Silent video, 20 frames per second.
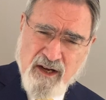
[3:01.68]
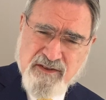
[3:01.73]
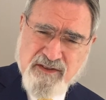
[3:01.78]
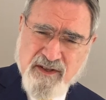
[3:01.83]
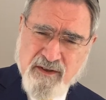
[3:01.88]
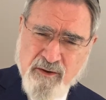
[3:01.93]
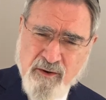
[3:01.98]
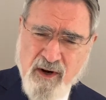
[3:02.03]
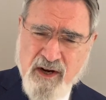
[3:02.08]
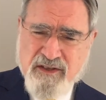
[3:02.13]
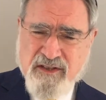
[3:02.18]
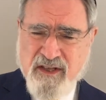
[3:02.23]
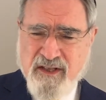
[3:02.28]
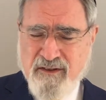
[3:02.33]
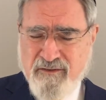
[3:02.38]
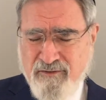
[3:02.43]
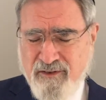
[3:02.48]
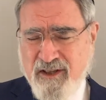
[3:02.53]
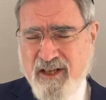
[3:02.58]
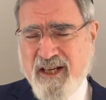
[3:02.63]
asks the
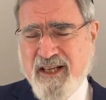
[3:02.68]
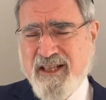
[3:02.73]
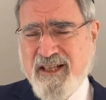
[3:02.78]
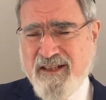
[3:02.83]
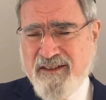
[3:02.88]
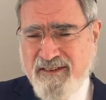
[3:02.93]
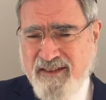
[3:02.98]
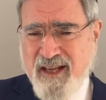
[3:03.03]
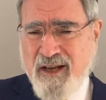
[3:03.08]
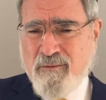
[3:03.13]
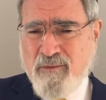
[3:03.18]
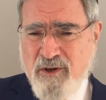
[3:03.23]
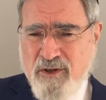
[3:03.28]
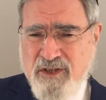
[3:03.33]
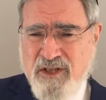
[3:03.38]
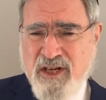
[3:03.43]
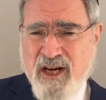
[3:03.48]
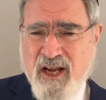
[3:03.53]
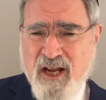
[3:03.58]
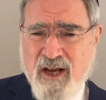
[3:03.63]
question, V'chi yedei
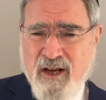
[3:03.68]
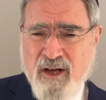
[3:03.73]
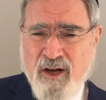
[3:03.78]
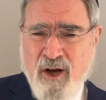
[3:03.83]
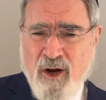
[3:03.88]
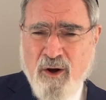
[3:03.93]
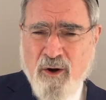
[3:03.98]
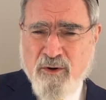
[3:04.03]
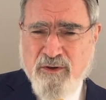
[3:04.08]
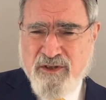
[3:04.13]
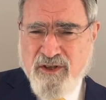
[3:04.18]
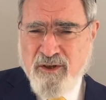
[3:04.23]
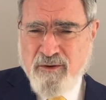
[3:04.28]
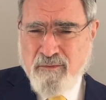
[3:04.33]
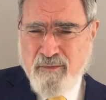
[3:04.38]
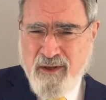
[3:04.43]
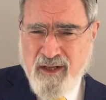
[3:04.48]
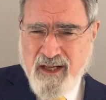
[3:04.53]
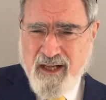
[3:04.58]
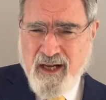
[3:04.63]
Moshe osot
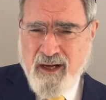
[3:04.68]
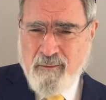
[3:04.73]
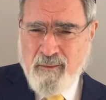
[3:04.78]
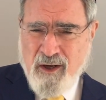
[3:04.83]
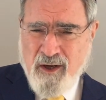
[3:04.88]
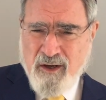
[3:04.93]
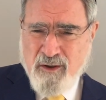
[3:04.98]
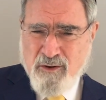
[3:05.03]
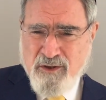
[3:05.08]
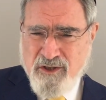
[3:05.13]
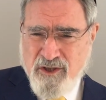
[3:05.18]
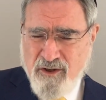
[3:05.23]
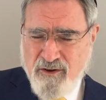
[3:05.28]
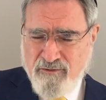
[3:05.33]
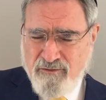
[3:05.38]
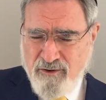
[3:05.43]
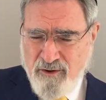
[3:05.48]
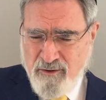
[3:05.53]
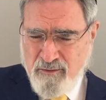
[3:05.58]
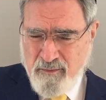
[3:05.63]
milchama o
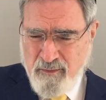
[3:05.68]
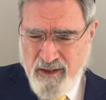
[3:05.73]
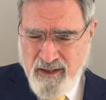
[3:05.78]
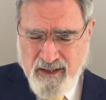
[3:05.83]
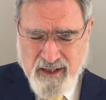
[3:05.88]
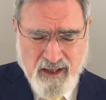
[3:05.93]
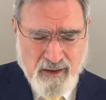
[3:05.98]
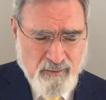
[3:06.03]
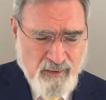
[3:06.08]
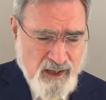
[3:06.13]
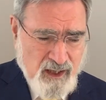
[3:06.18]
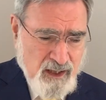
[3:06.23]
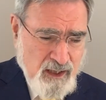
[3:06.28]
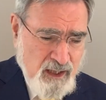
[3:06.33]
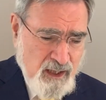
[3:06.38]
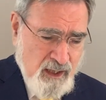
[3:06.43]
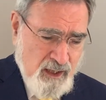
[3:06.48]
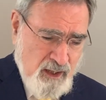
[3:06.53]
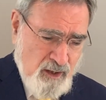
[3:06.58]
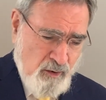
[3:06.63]
shovrot milchama.
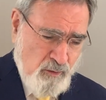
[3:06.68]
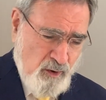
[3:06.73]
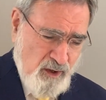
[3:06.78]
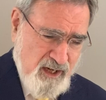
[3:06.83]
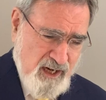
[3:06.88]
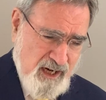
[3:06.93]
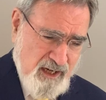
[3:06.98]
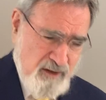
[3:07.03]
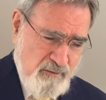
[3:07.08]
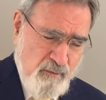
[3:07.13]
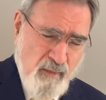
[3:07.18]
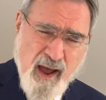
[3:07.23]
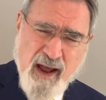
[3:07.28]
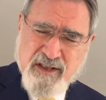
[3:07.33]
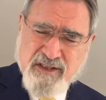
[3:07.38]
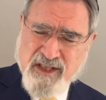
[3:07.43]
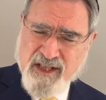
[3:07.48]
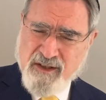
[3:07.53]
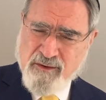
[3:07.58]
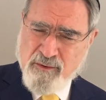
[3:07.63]
What kind of
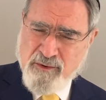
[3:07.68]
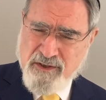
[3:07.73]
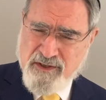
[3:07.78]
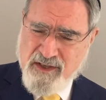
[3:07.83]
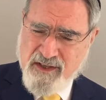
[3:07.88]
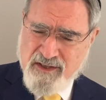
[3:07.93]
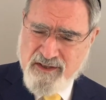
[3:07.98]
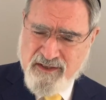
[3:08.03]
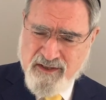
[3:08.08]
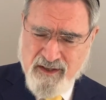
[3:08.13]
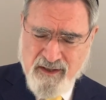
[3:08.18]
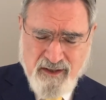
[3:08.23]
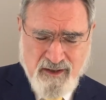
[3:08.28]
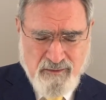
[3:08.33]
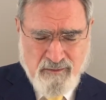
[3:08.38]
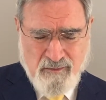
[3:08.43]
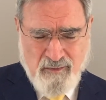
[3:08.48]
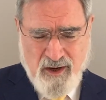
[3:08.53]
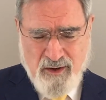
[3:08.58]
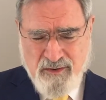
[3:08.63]
magic was this?
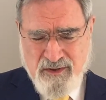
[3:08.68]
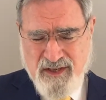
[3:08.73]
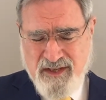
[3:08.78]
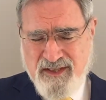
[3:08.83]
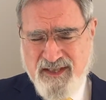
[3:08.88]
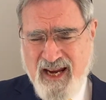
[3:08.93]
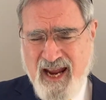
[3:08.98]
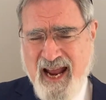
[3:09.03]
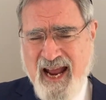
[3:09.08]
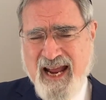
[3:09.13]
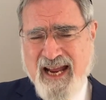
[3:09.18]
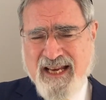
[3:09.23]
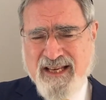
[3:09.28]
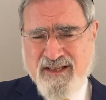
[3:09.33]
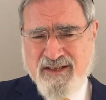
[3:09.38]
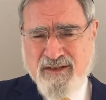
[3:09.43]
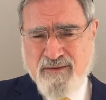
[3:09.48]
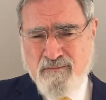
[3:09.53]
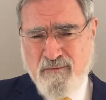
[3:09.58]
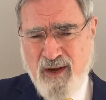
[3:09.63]
Did Moses'
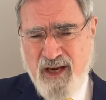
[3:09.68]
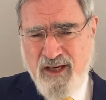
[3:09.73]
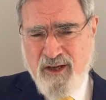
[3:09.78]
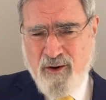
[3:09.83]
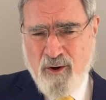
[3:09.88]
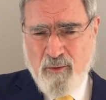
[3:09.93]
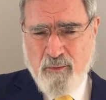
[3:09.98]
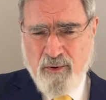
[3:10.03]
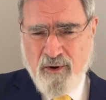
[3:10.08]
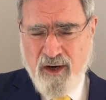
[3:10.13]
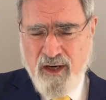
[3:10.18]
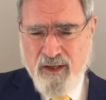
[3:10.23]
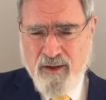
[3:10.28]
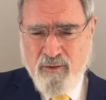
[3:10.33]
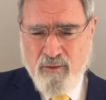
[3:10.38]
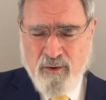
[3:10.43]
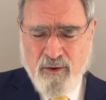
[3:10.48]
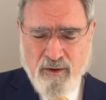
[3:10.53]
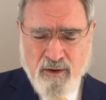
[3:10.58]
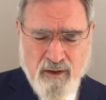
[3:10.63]
hands make or break
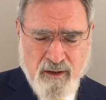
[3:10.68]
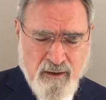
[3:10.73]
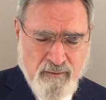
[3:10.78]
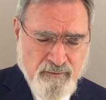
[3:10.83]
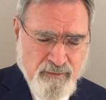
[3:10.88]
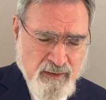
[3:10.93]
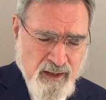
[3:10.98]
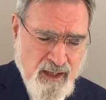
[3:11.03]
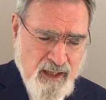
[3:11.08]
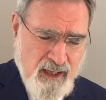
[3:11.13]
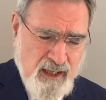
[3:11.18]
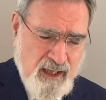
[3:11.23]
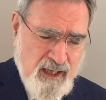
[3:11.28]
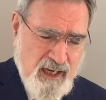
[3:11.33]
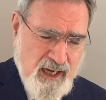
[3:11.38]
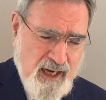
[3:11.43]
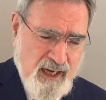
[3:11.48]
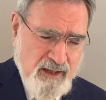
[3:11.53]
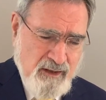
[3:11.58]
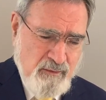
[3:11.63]
war?
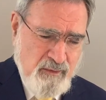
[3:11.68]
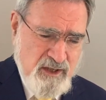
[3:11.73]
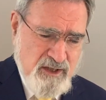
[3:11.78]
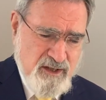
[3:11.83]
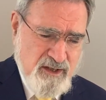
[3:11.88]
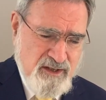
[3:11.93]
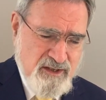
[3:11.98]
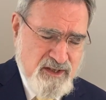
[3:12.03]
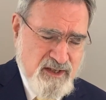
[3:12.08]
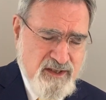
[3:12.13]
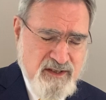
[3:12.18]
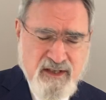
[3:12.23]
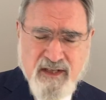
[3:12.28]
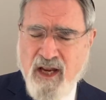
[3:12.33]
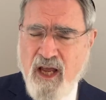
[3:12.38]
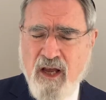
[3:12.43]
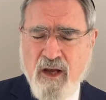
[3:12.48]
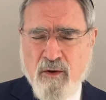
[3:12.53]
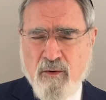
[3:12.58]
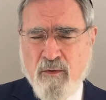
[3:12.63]
And the Mishnah says
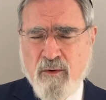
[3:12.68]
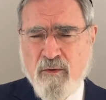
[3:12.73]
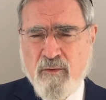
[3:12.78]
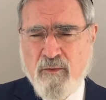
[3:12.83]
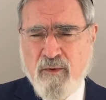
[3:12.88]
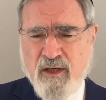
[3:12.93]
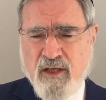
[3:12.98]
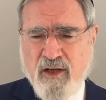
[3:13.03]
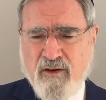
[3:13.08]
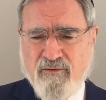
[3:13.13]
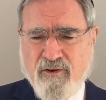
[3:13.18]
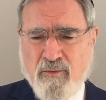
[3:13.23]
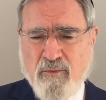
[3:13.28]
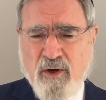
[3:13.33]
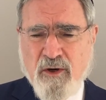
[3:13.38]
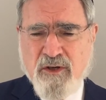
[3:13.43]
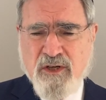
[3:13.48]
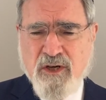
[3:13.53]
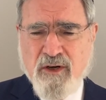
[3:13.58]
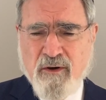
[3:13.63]
no. Whenever
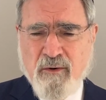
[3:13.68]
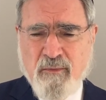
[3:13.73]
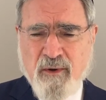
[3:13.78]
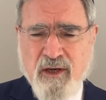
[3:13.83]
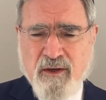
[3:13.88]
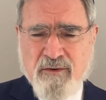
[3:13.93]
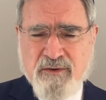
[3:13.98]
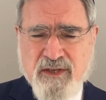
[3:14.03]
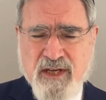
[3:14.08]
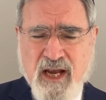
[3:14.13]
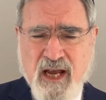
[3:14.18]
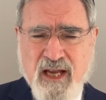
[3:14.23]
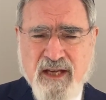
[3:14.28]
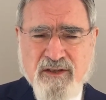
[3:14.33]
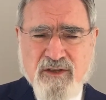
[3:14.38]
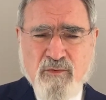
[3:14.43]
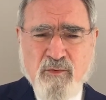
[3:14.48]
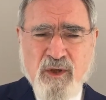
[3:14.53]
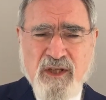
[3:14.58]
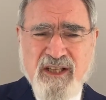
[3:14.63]
Moshe Rabbeinu's
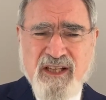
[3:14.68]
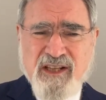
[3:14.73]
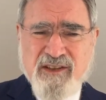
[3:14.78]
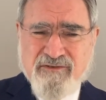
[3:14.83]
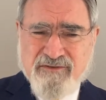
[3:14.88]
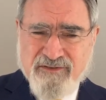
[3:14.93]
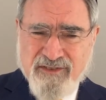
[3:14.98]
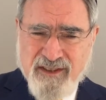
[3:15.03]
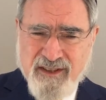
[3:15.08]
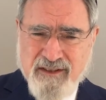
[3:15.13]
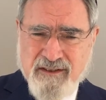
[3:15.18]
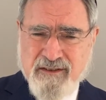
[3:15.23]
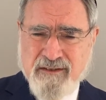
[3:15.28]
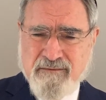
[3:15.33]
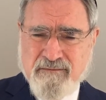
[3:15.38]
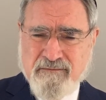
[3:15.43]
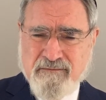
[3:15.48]
hands were lifted,